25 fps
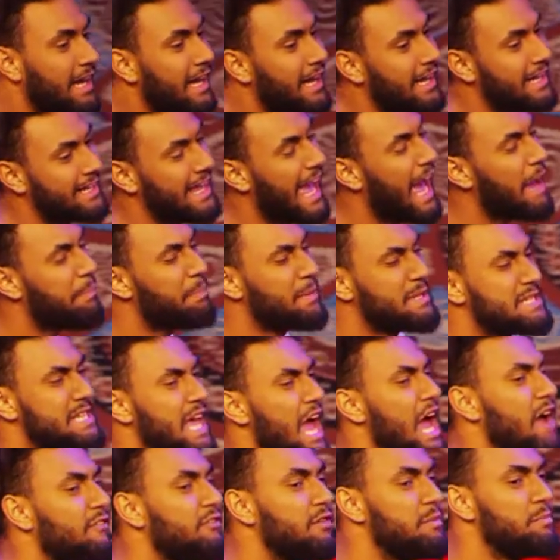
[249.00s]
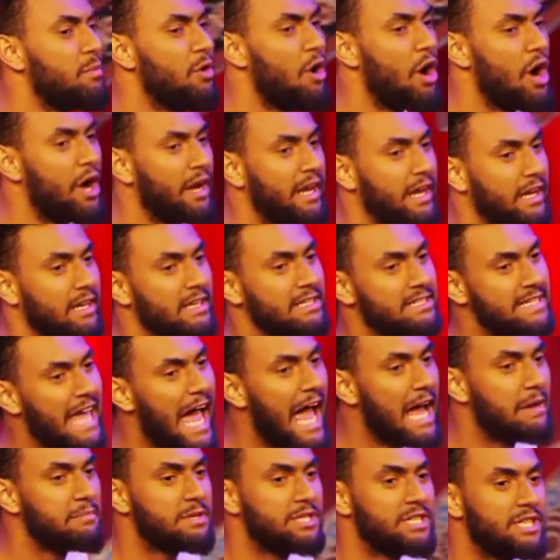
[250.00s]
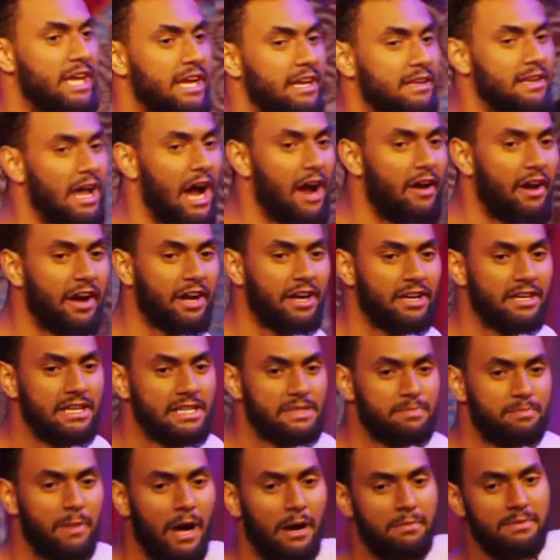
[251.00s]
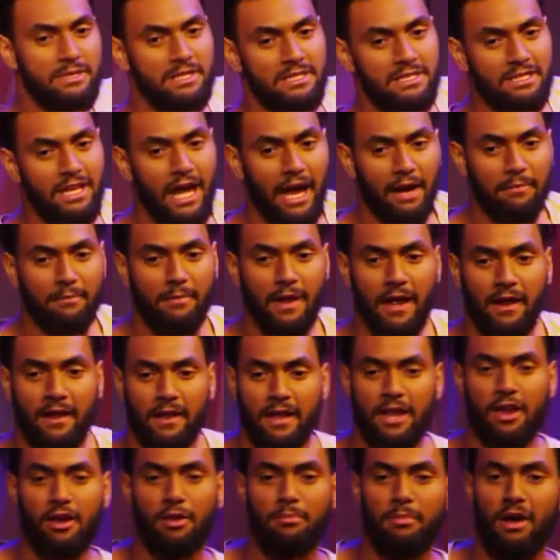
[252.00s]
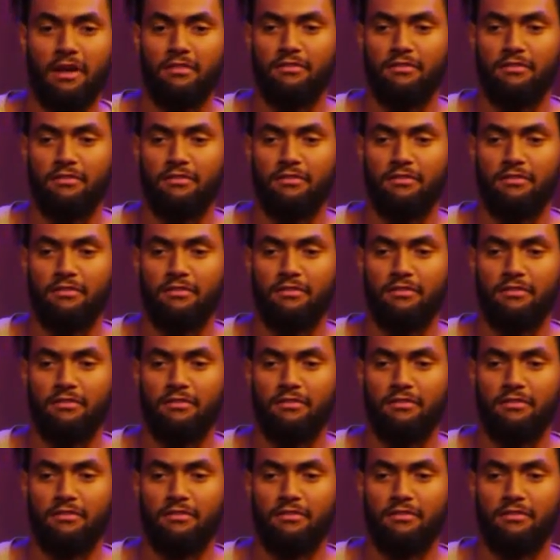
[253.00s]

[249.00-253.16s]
It happens every morning, the same shit. I reckon this mob just like hearing my